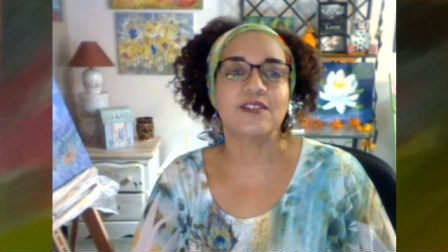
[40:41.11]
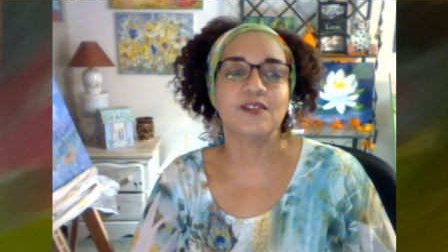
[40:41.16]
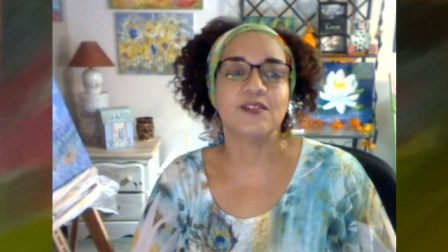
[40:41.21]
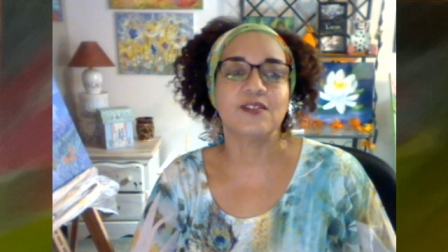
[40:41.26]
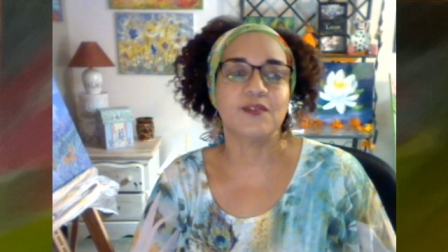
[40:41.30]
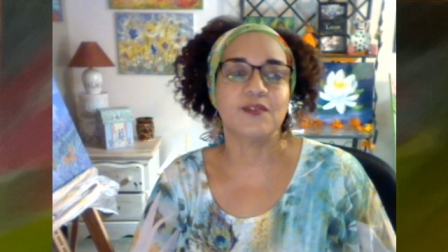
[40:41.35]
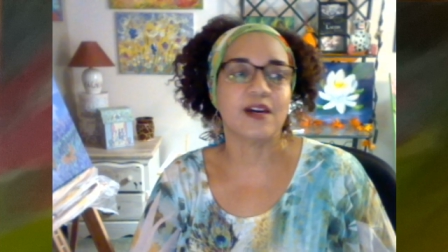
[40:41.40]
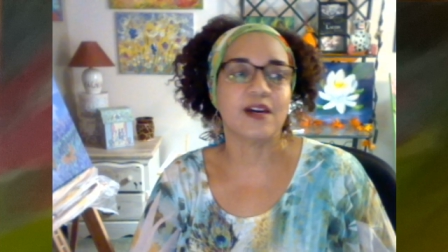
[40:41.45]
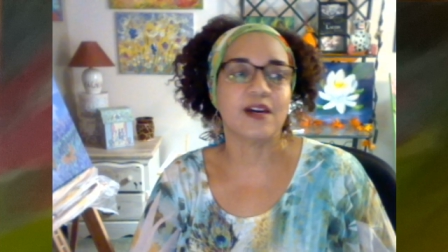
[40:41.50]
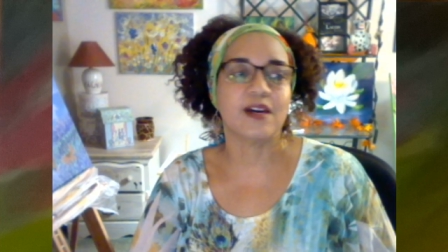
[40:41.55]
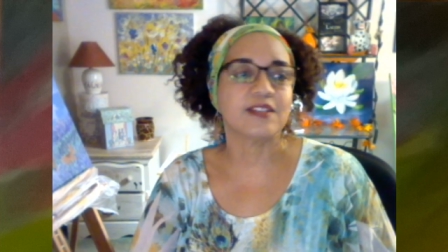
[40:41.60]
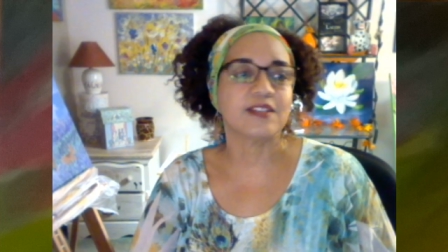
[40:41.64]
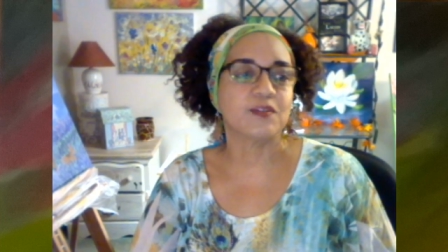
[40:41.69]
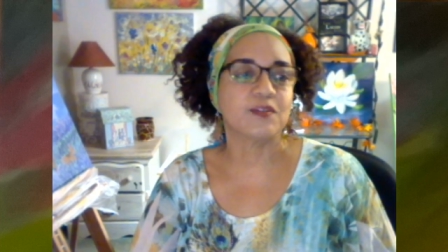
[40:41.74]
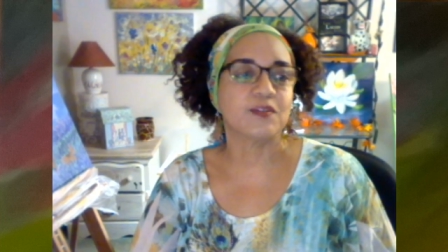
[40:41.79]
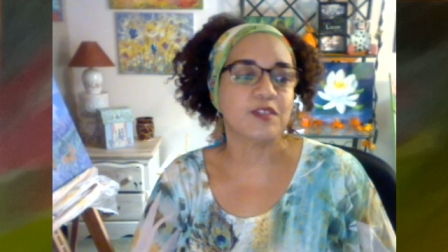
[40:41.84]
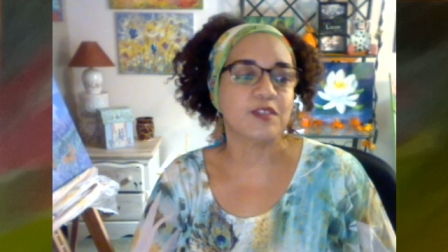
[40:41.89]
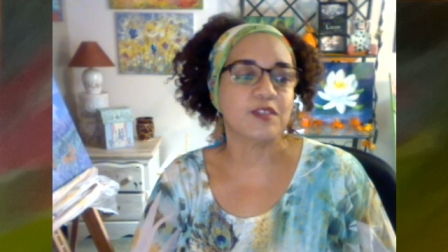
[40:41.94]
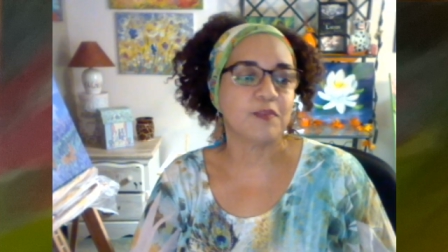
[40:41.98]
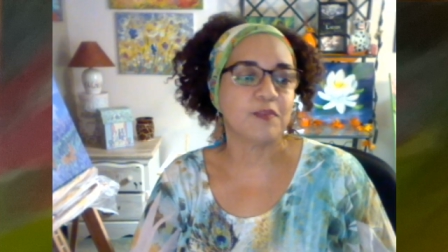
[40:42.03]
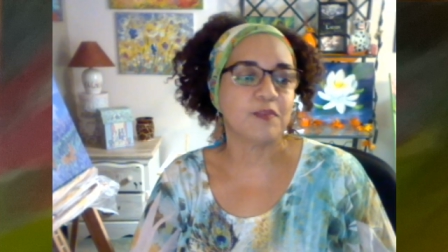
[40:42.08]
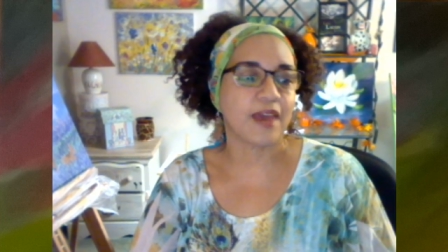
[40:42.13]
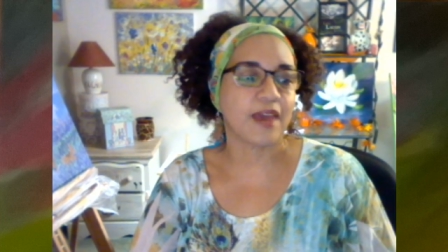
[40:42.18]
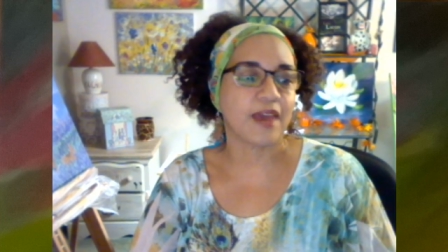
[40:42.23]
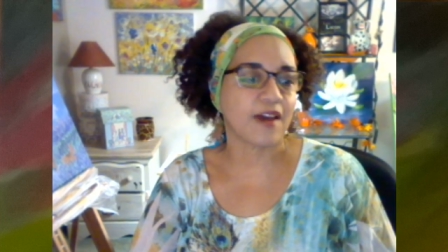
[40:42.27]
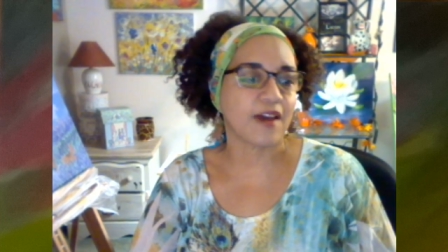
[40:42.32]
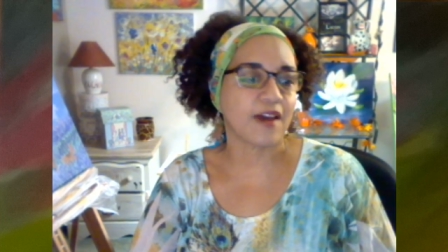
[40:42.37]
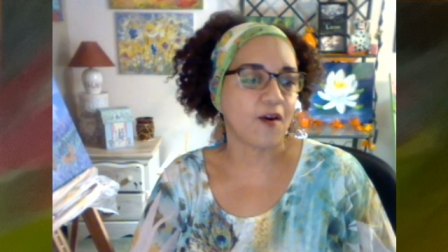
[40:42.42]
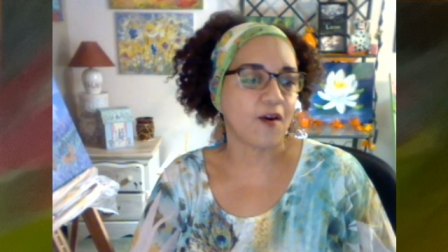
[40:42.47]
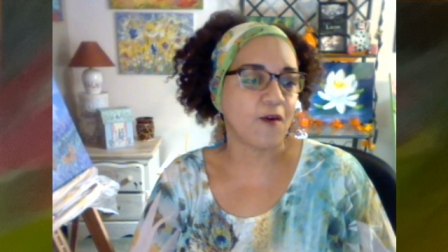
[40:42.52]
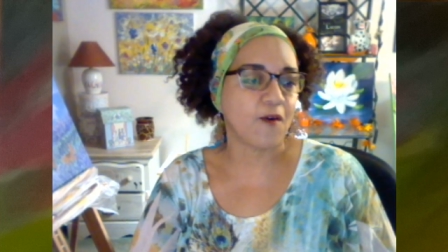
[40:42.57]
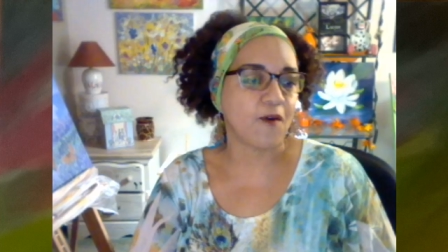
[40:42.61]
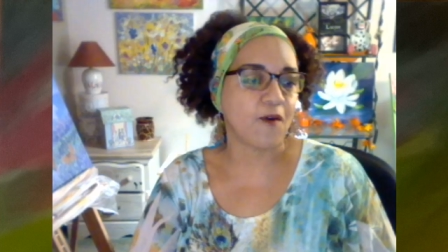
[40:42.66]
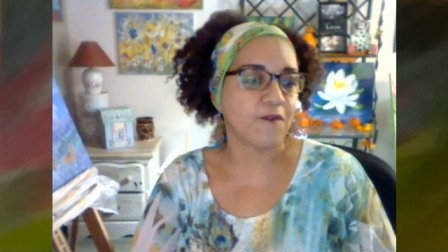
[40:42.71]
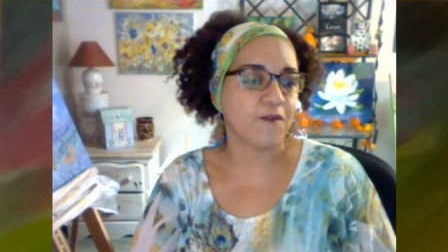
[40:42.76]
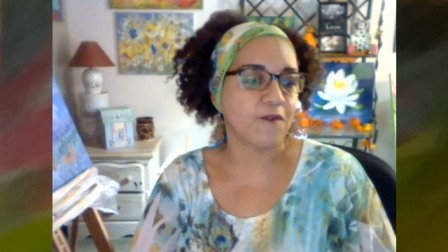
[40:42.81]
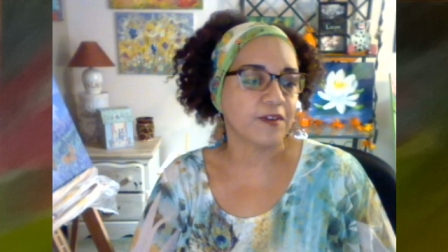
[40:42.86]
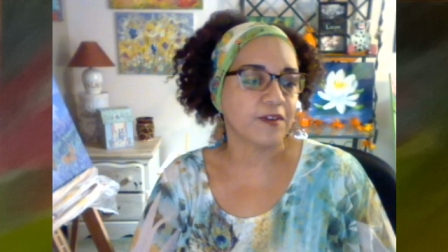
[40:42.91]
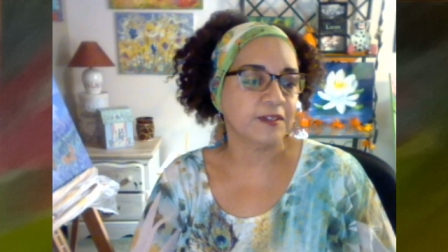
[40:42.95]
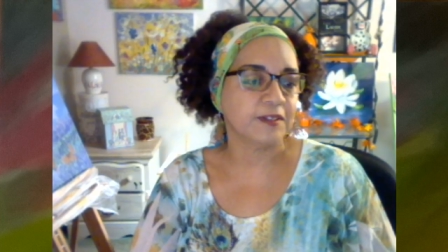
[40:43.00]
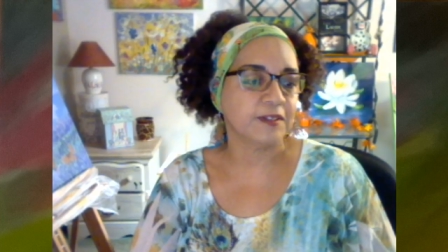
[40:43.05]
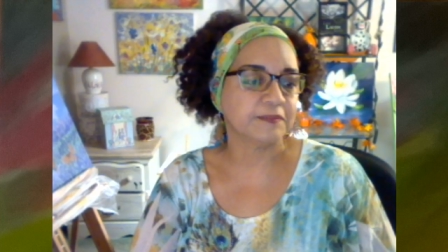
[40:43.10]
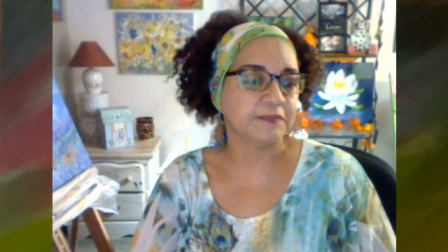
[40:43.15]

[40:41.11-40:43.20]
to uh, switch back over,